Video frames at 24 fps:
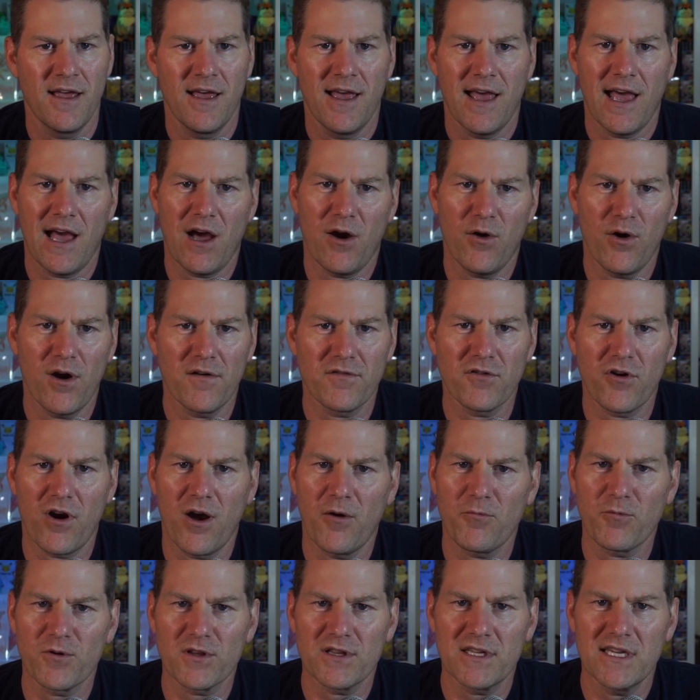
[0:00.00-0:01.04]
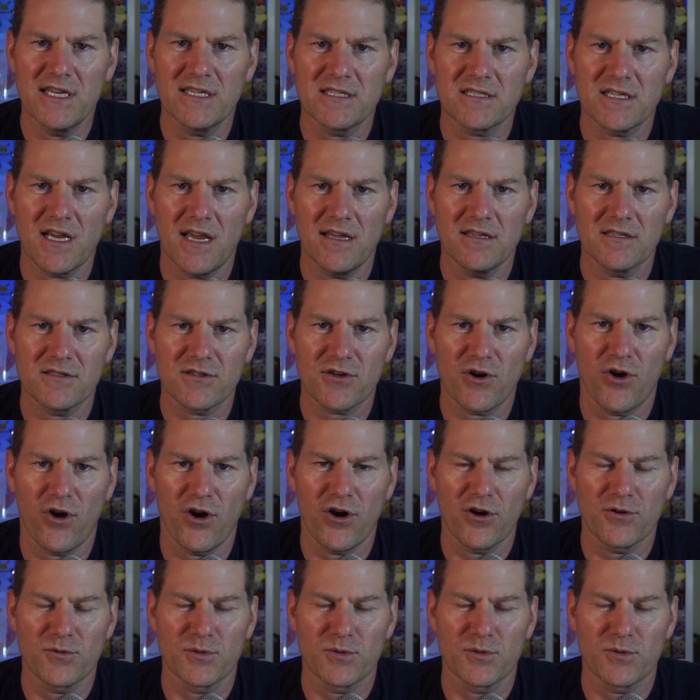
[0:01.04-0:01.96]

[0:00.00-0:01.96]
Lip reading: However, on release day, this card